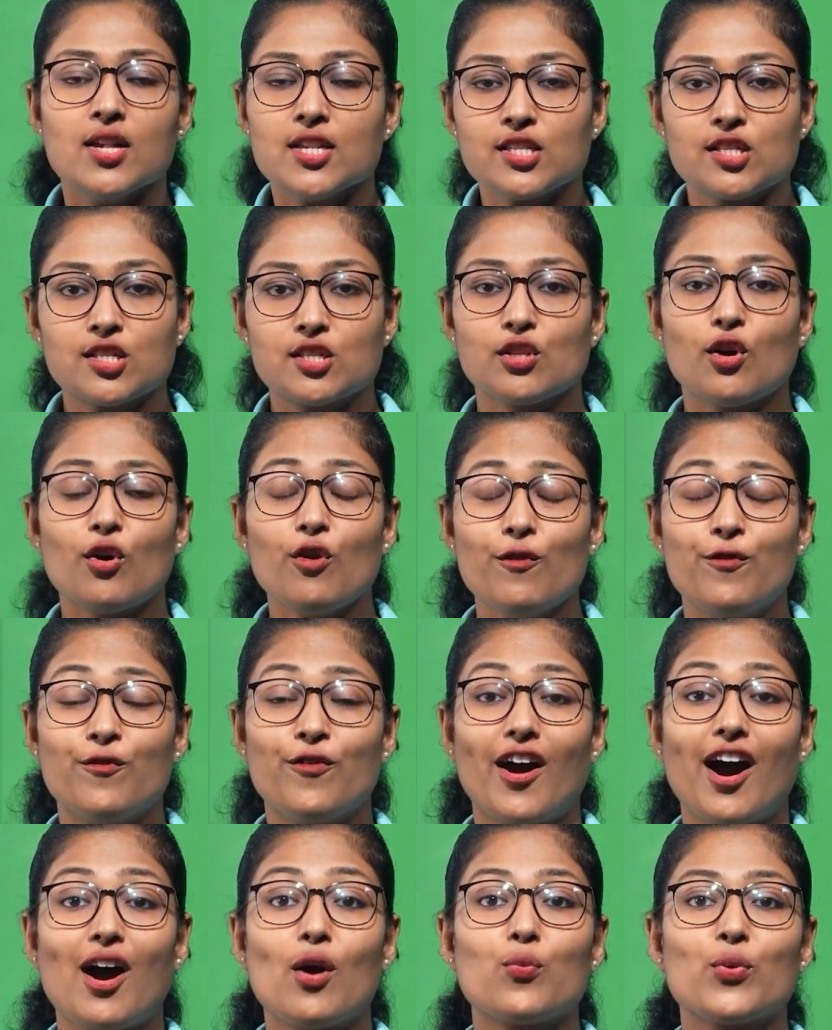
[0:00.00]
So
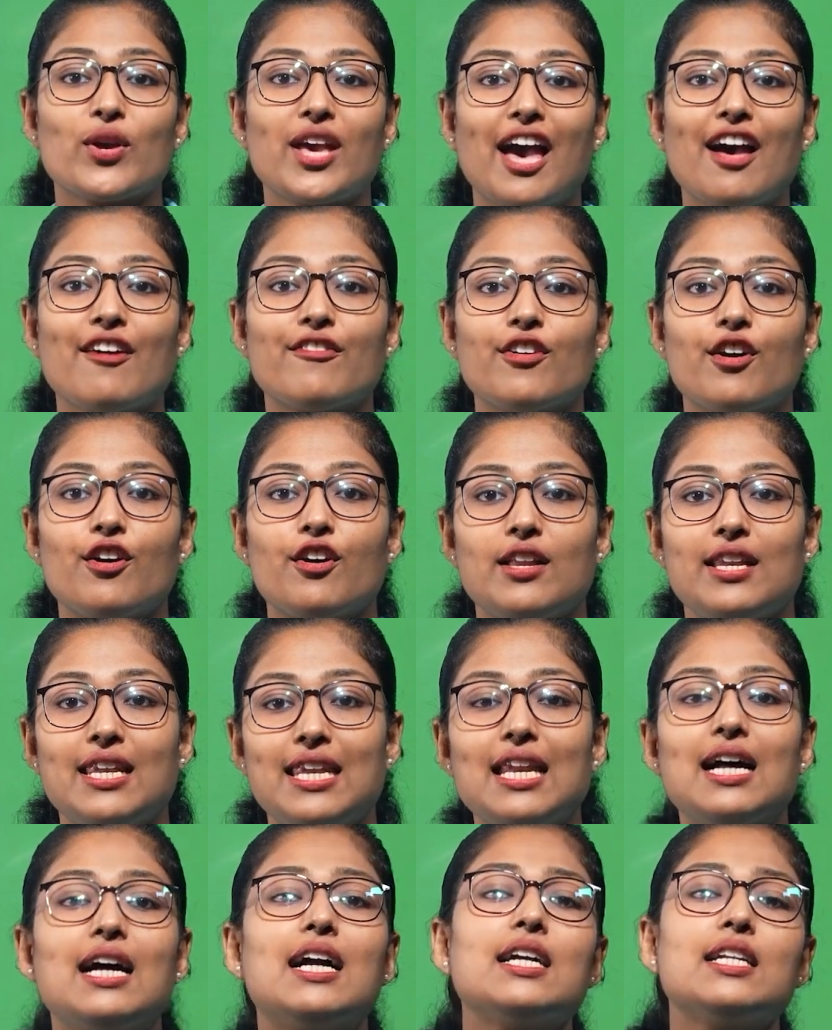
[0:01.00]
far, we have
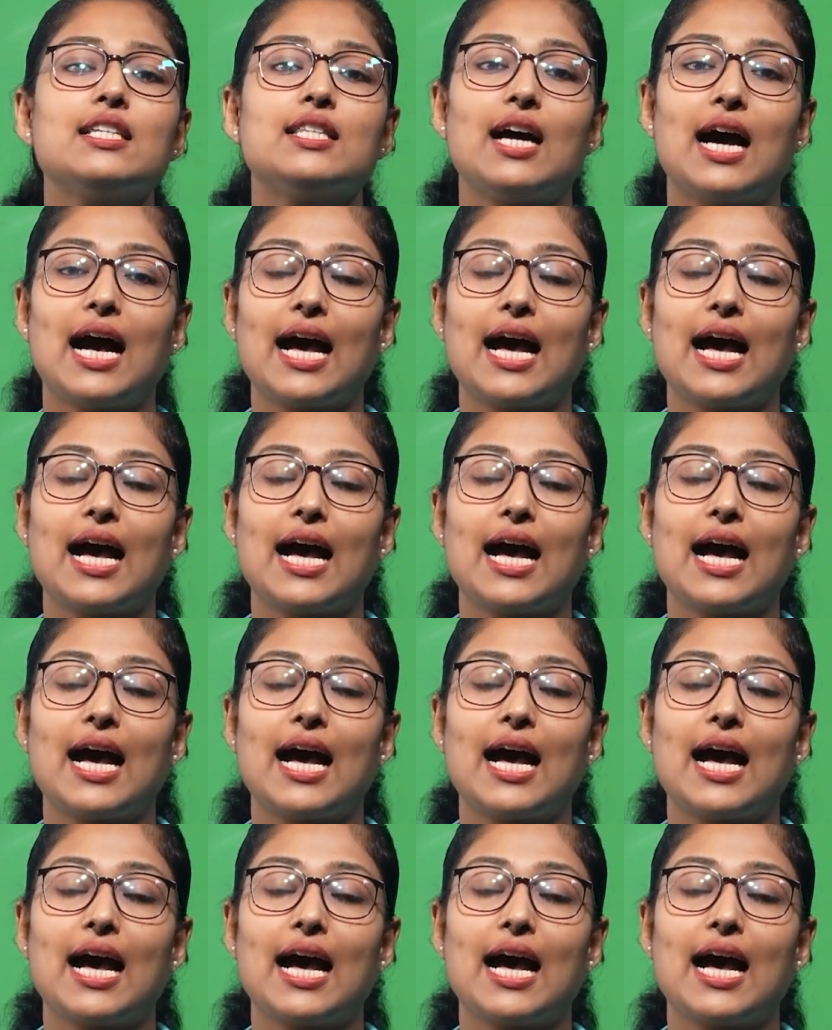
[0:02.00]
learned the